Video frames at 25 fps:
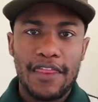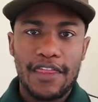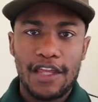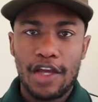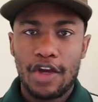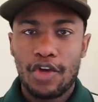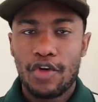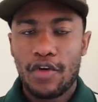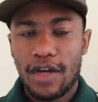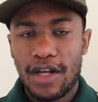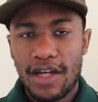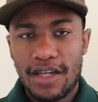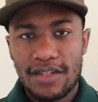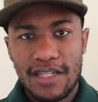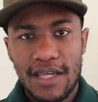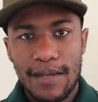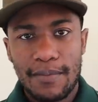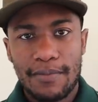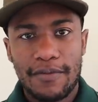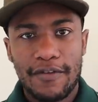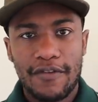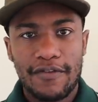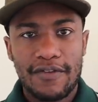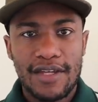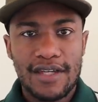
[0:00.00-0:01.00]
I think a great
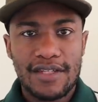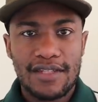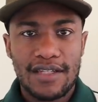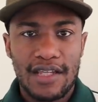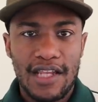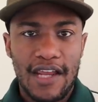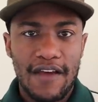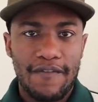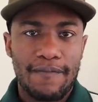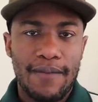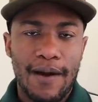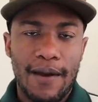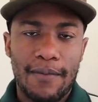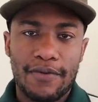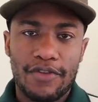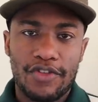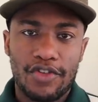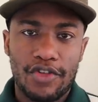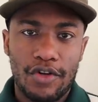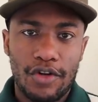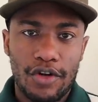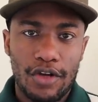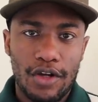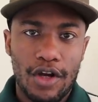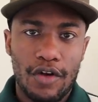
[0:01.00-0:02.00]
example of this, and I've probably
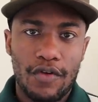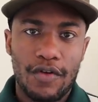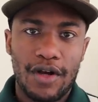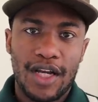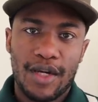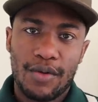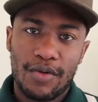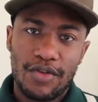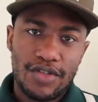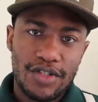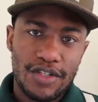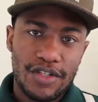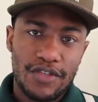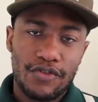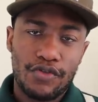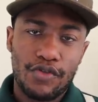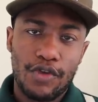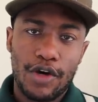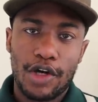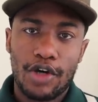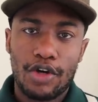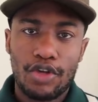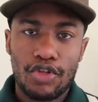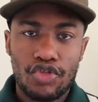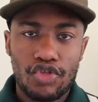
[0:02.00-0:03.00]
shown it already, which is
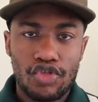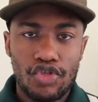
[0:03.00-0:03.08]
Fuego